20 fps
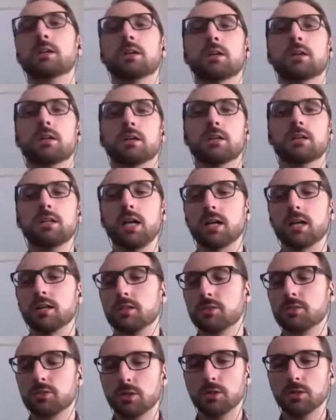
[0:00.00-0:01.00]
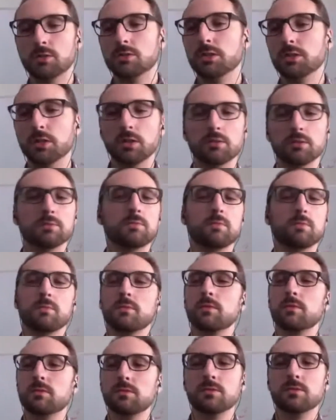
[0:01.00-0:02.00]
Yeah. So, you know,
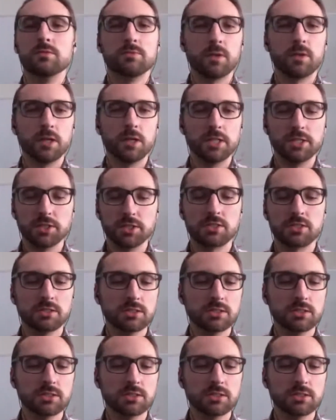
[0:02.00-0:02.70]
very